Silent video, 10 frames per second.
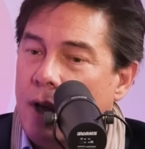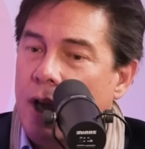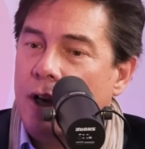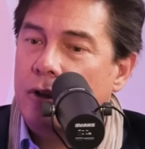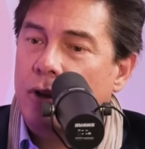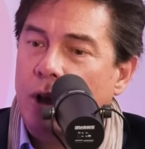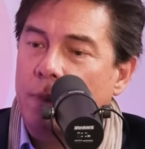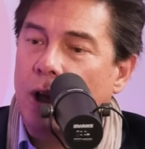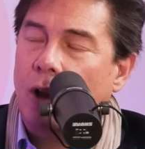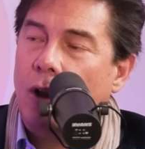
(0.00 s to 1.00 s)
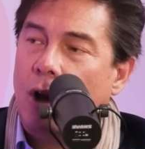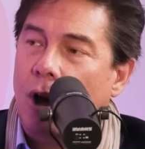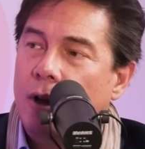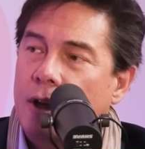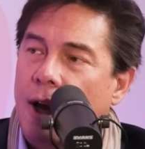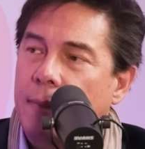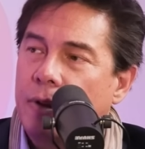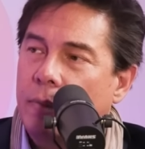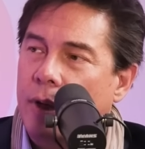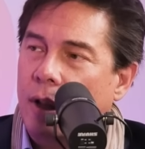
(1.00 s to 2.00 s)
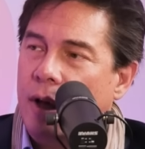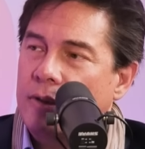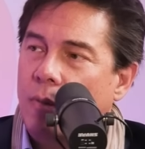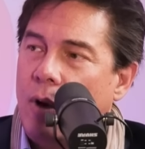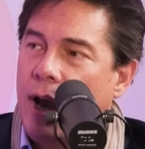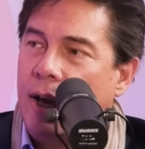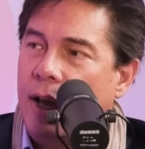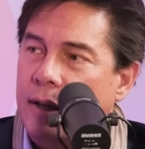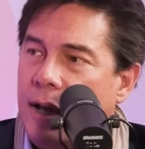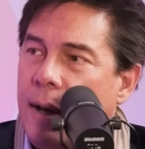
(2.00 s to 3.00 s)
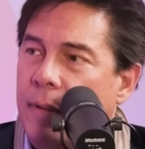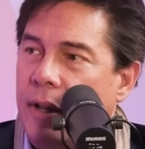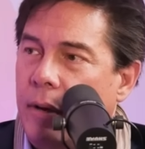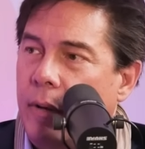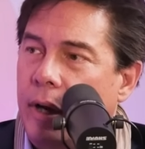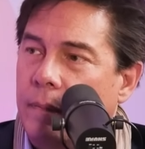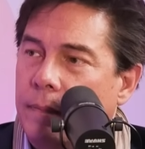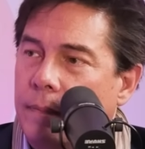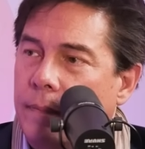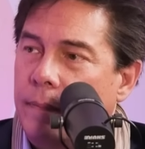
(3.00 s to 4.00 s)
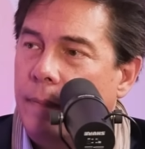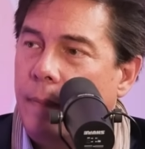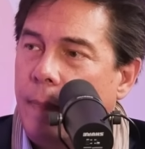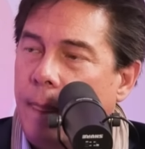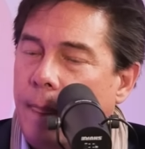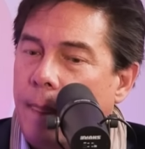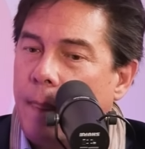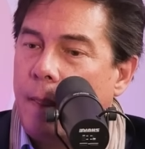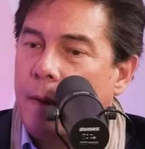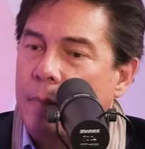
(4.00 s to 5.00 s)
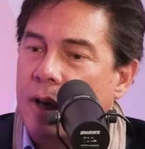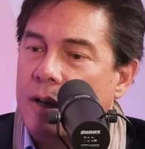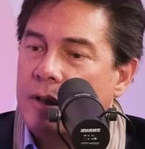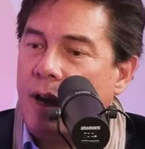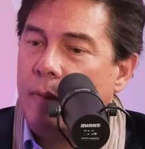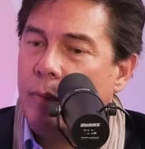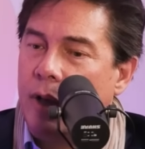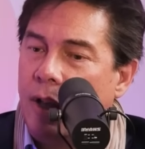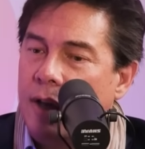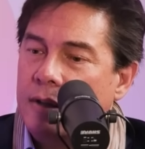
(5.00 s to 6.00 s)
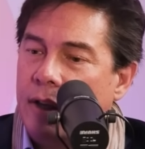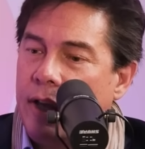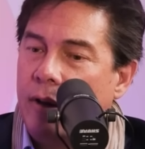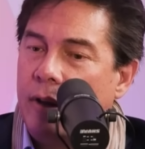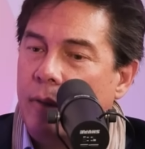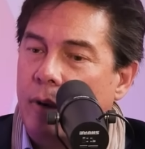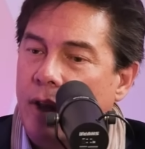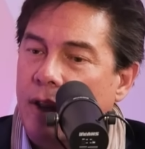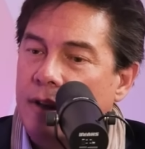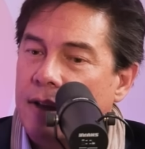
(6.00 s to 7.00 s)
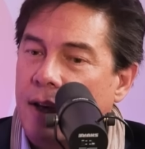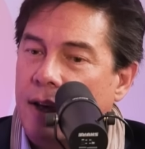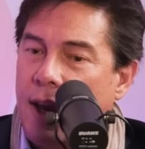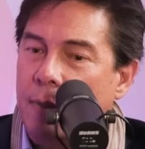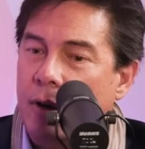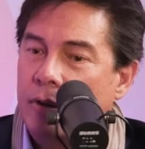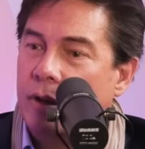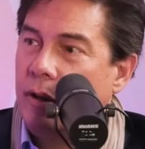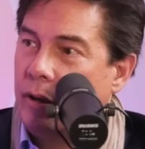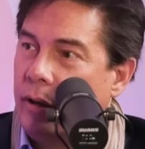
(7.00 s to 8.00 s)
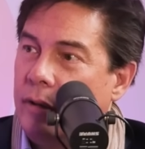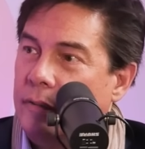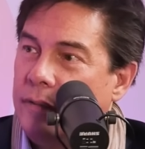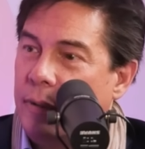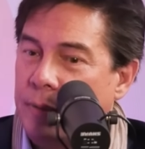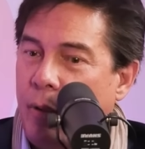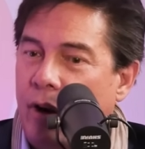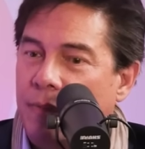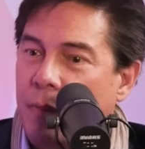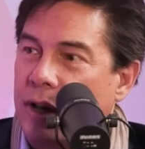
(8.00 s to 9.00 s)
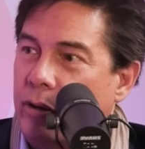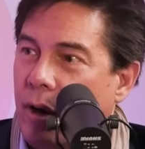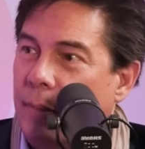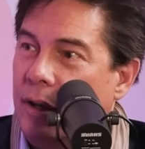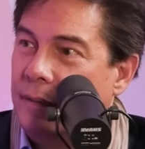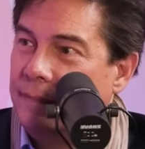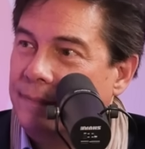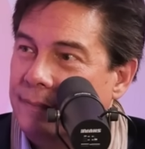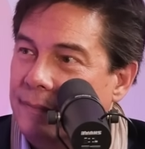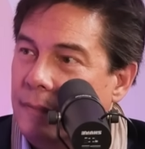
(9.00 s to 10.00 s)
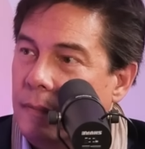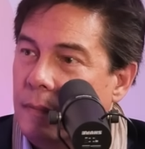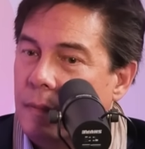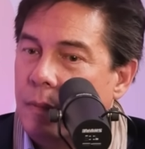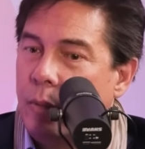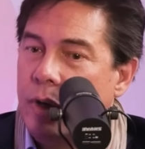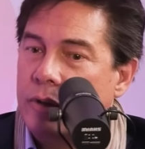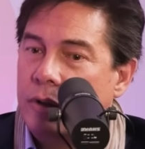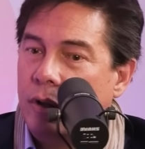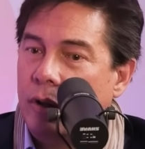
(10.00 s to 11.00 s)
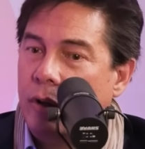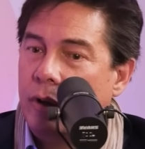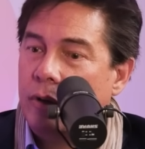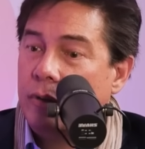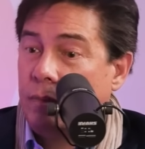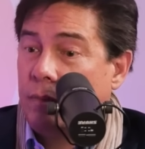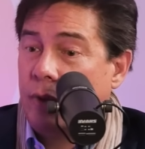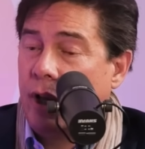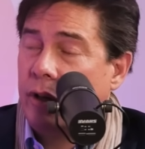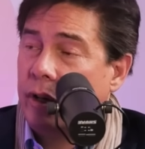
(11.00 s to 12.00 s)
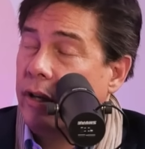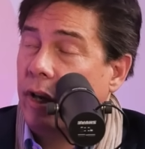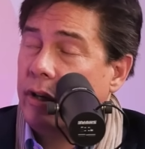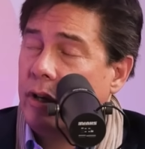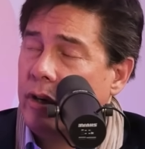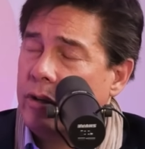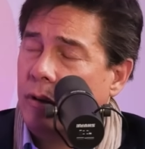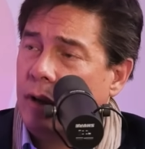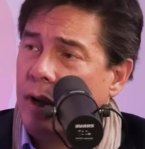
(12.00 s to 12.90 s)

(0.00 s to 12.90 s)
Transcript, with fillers: And it took me a long time to realize why it had to happen that way. Because I realized later that one of the things I came here to learn, that was part of my Dharma, was to learn unconditional